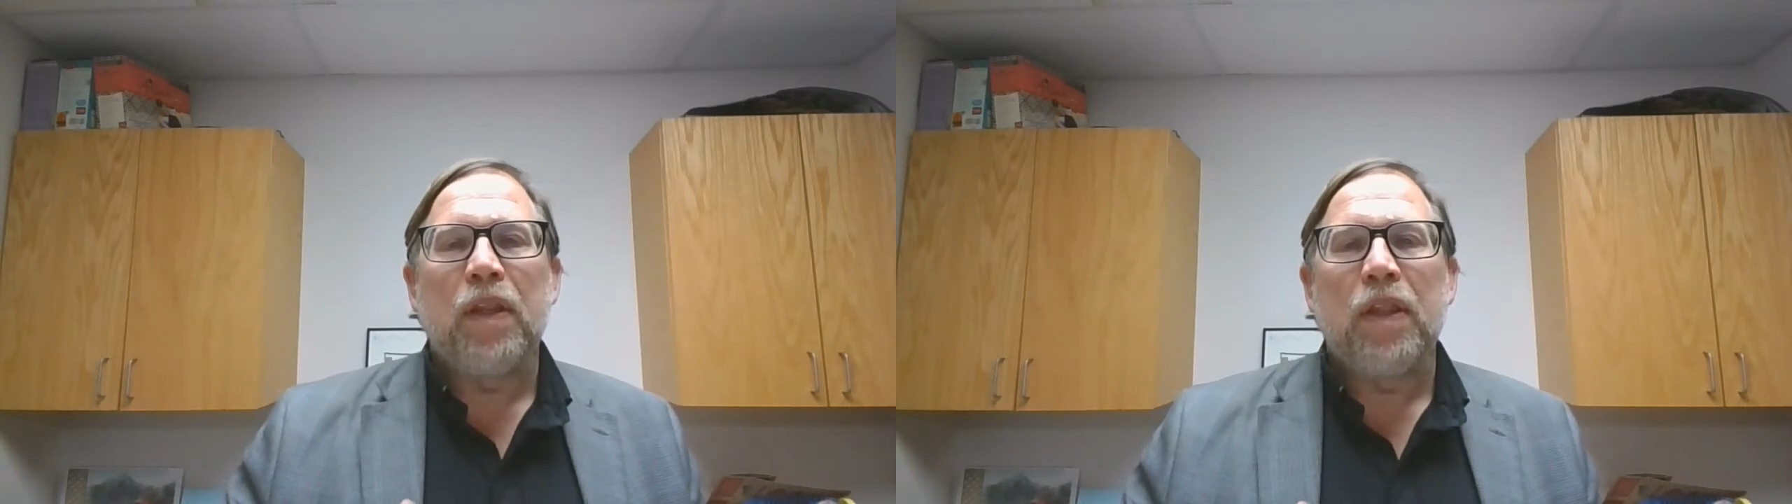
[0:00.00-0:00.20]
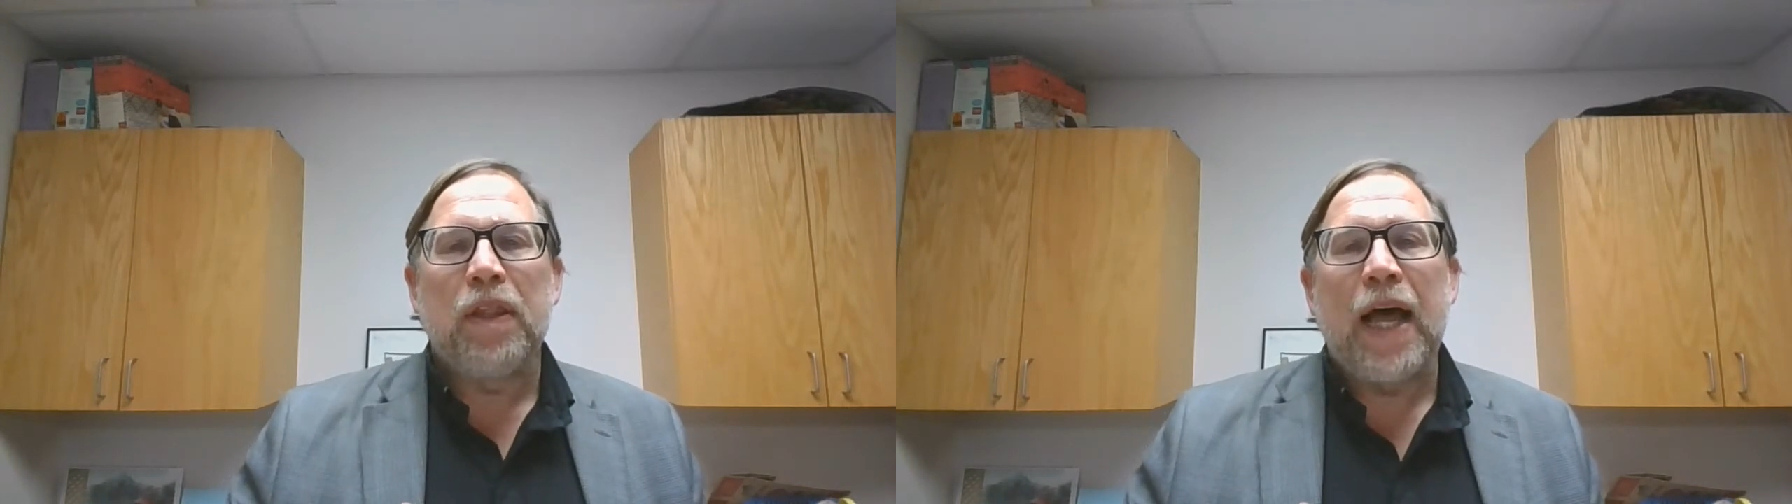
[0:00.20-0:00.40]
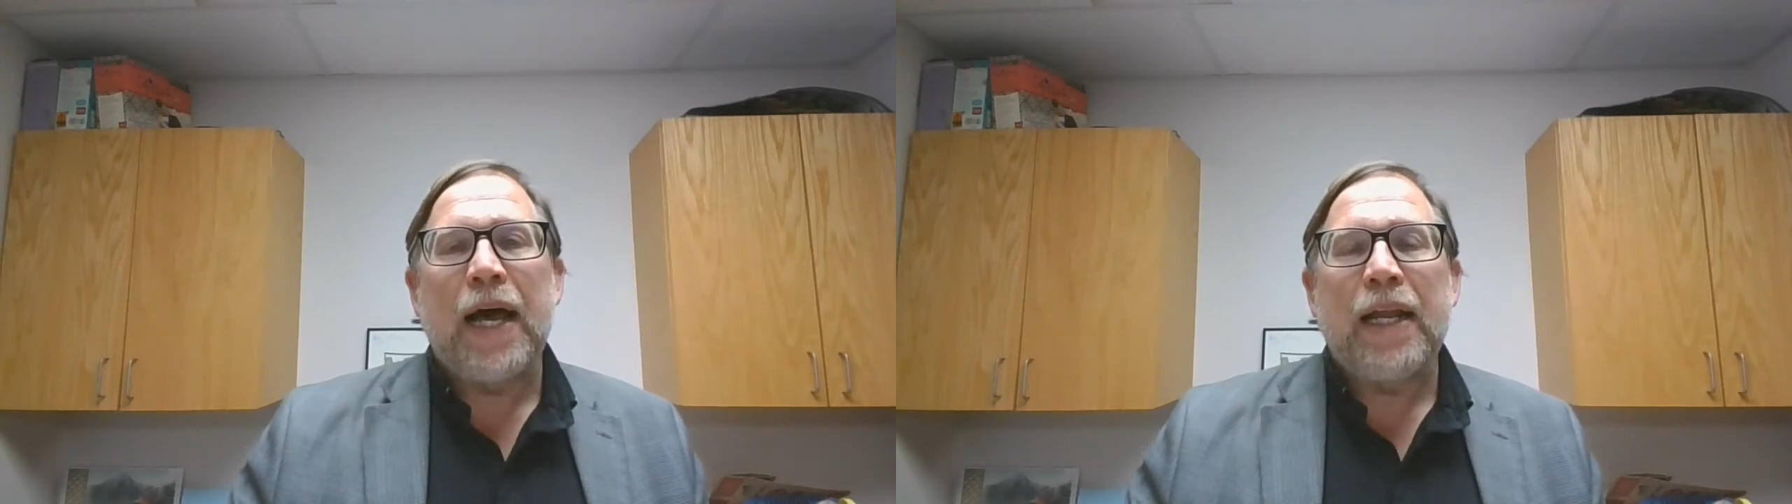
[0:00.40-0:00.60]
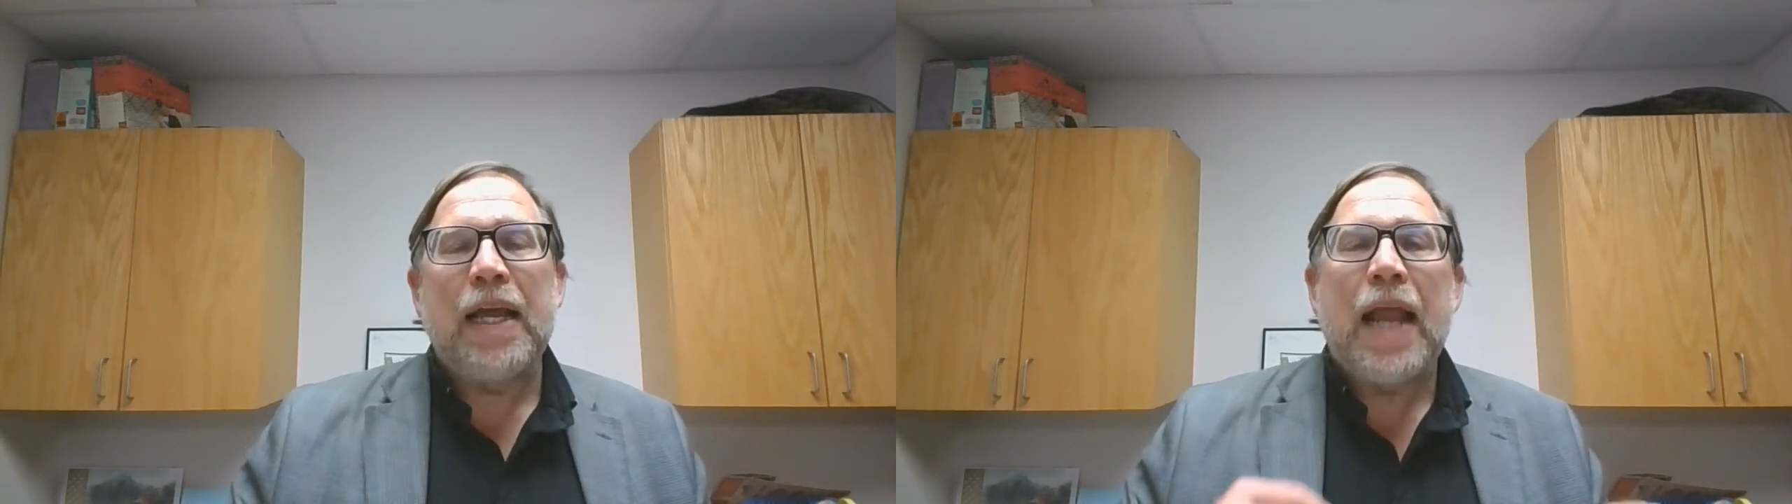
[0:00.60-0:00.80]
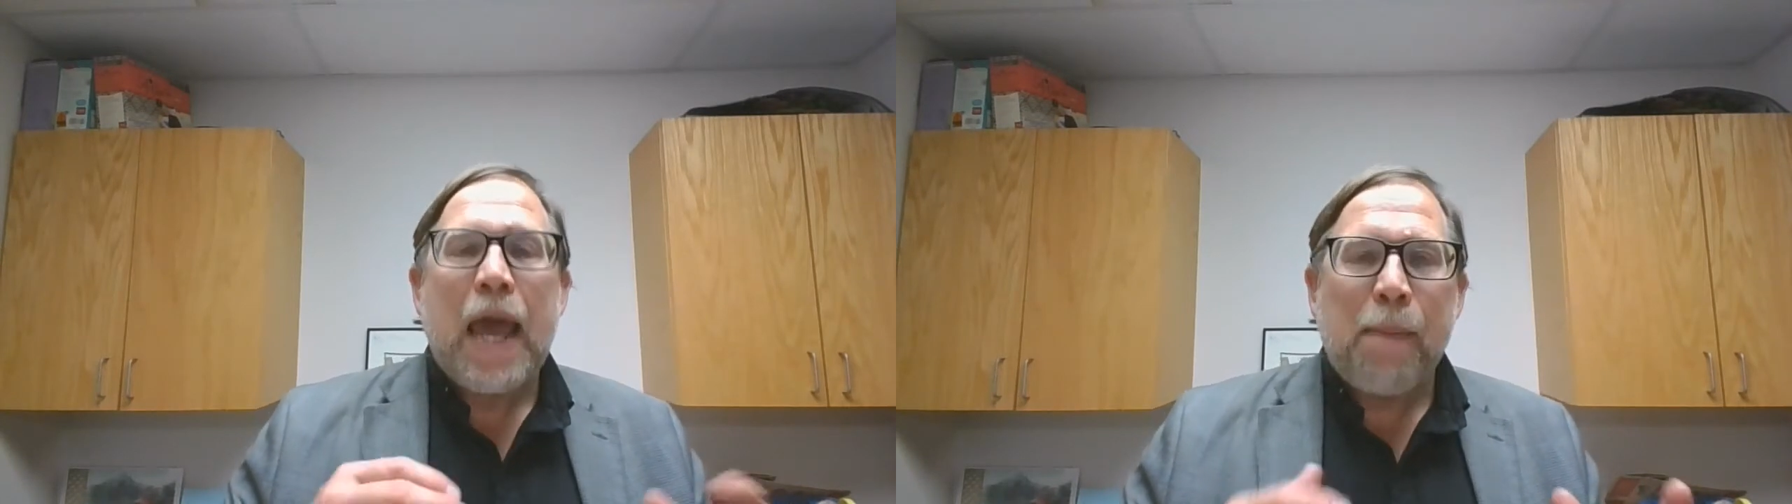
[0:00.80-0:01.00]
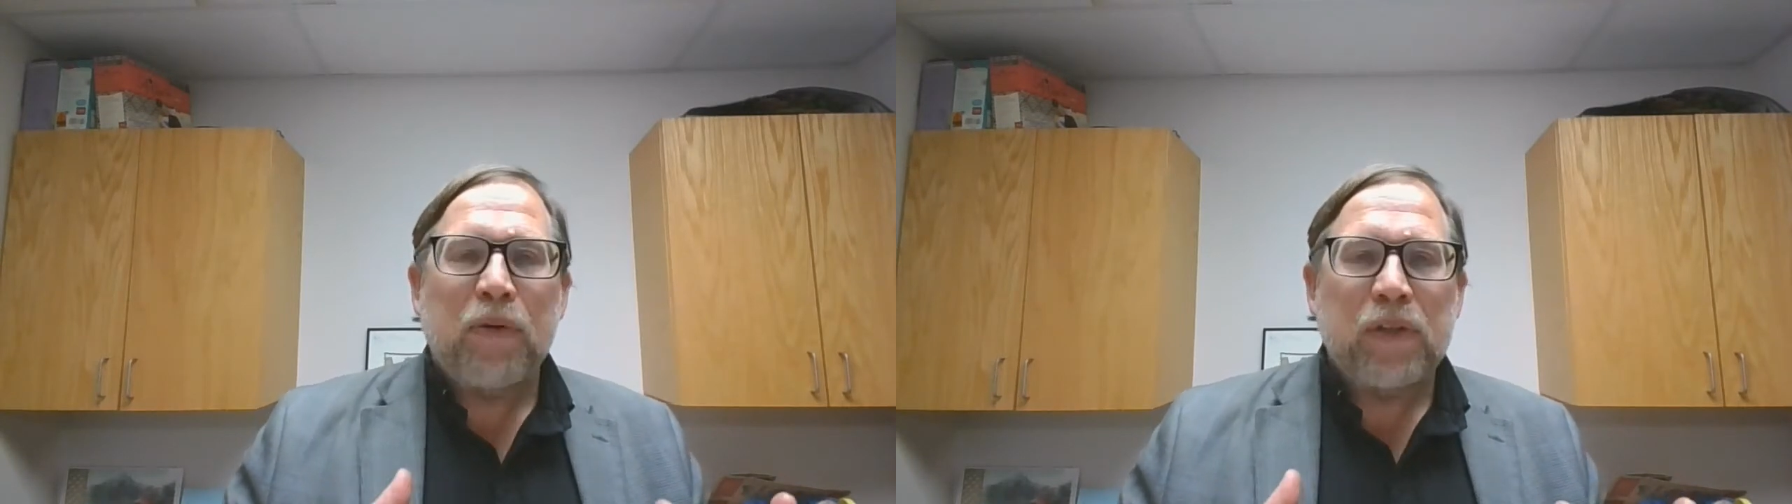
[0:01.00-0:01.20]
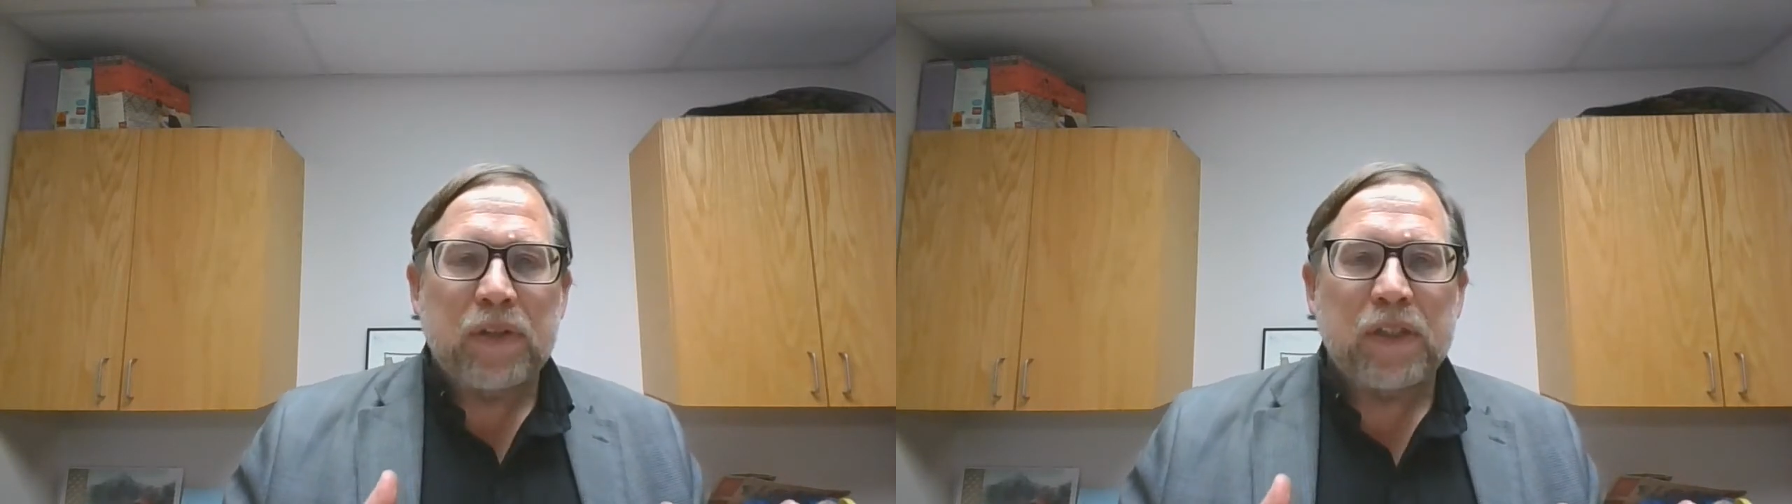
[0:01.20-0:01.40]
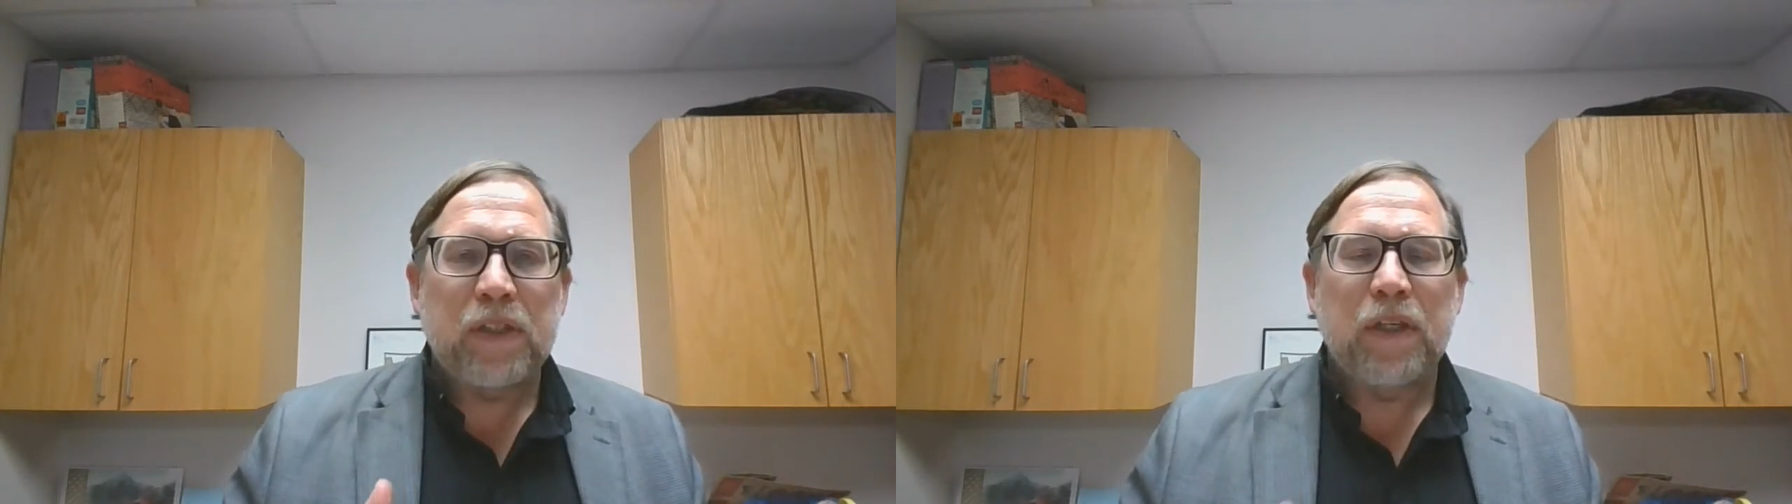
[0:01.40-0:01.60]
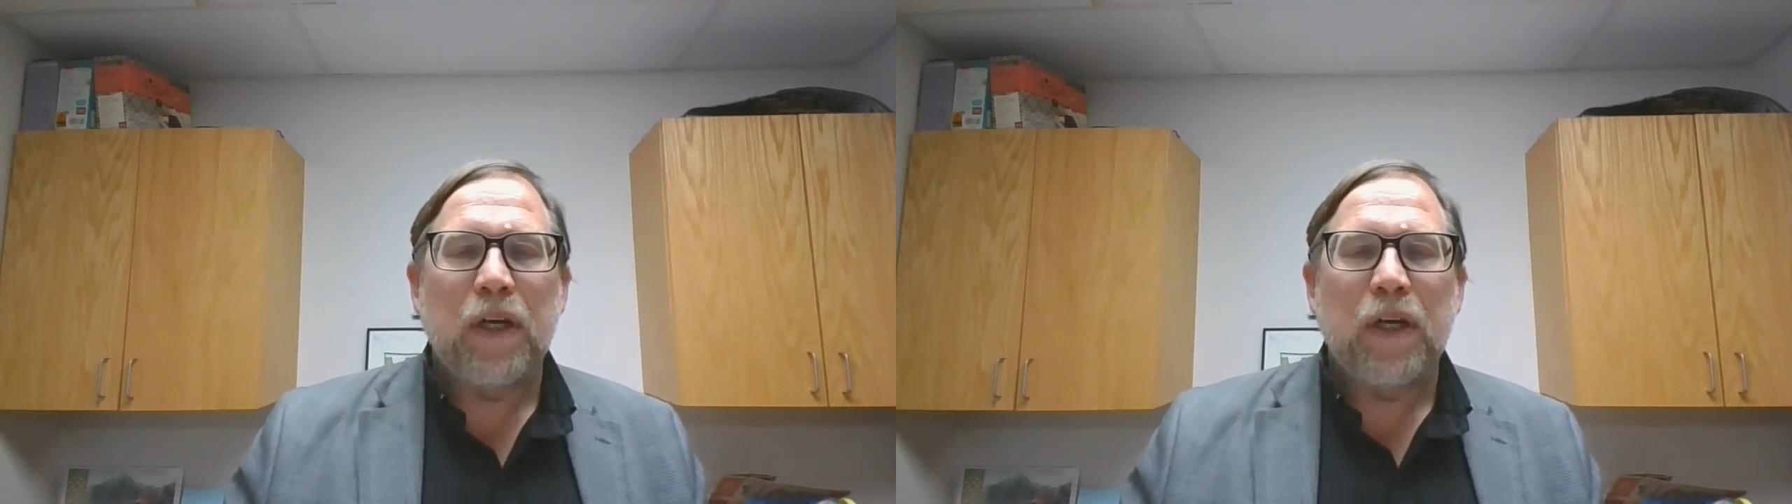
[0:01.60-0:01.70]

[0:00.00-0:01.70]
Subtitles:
that enables